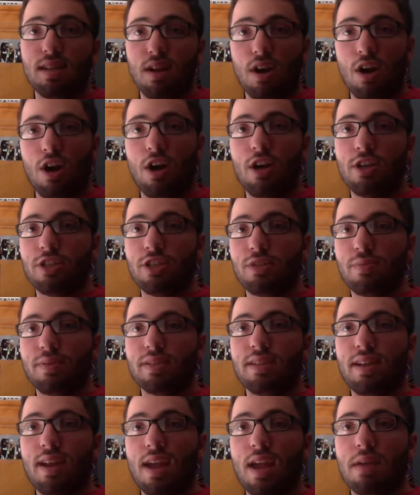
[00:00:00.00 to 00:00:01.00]

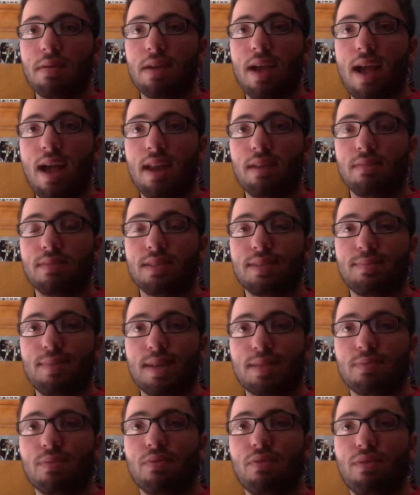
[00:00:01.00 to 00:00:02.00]
100% Amy Adams'
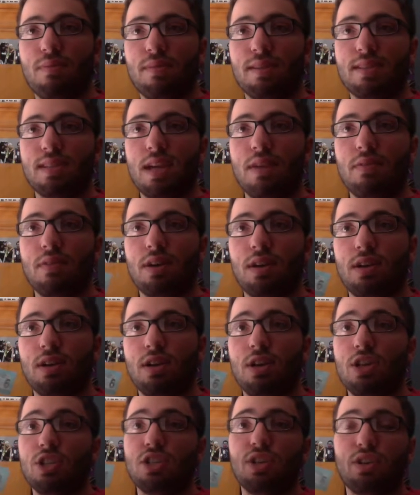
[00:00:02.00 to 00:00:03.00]
best performance ever.
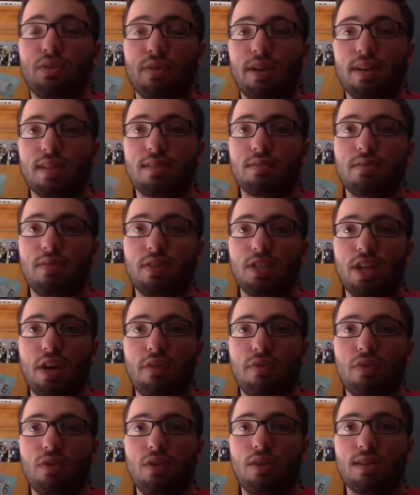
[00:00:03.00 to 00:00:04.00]
She looked great in this movie.
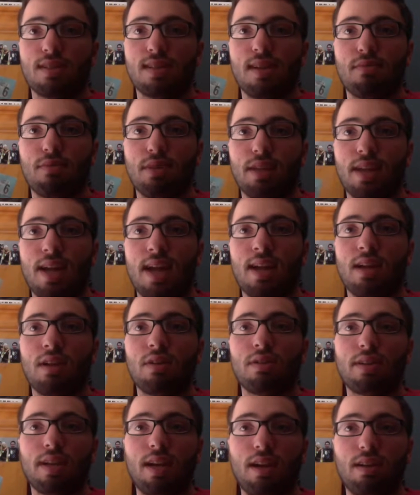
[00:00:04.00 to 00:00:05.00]
Jennifer Lawrence, I really hated
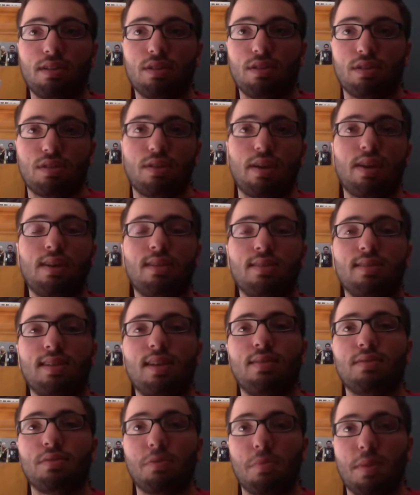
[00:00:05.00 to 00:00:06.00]
her character, so I couldn't say
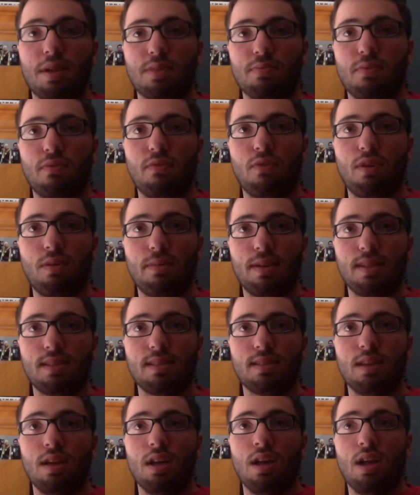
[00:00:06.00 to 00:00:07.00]
it was her best performance.